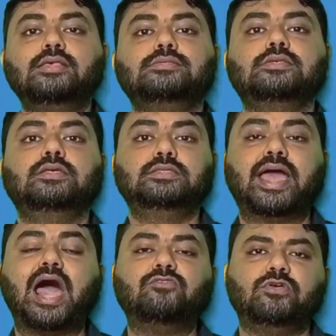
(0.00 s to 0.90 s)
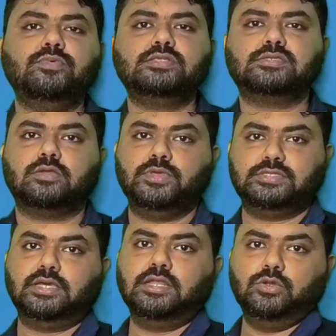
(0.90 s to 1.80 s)
whereas the
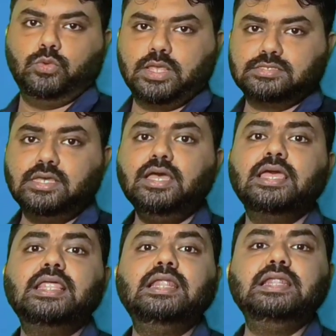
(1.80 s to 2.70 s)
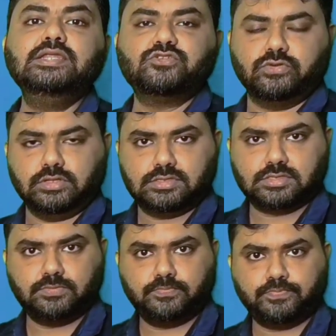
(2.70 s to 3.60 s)
alphabets are basically known as the
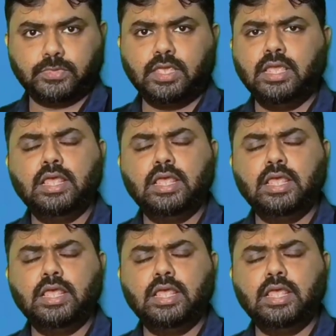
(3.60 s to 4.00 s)
literals.